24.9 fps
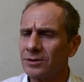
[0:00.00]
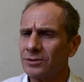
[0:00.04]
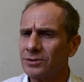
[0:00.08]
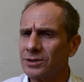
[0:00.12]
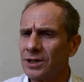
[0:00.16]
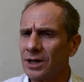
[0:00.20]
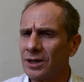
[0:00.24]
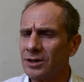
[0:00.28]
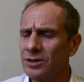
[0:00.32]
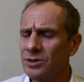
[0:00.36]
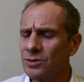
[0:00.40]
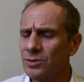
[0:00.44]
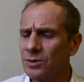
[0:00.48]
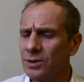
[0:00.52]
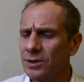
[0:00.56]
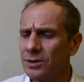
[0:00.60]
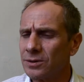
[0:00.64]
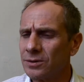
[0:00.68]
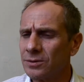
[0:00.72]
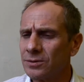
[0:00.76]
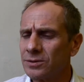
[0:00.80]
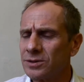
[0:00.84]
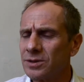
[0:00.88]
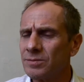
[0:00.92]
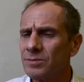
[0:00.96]
change work,
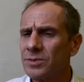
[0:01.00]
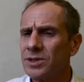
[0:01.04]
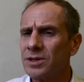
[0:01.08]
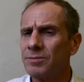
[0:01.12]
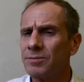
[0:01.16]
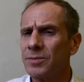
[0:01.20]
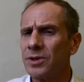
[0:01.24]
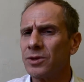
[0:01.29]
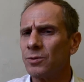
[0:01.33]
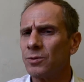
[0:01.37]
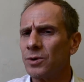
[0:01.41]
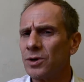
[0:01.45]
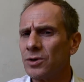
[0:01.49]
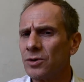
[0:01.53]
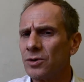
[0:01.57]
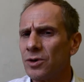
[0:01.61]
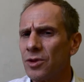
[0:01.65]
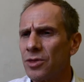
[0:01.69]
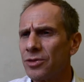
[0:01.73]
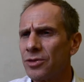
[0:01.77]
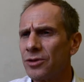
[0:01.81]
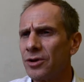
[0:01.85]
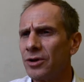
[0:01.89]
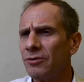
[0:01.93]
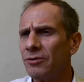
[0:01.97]
or something that we call a
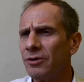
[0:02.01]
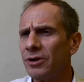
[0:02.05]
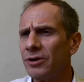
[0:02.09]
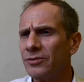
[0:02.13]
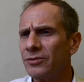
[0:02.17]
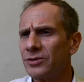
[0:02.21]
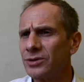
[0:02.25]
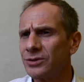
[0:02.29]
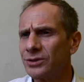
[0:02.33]
theory of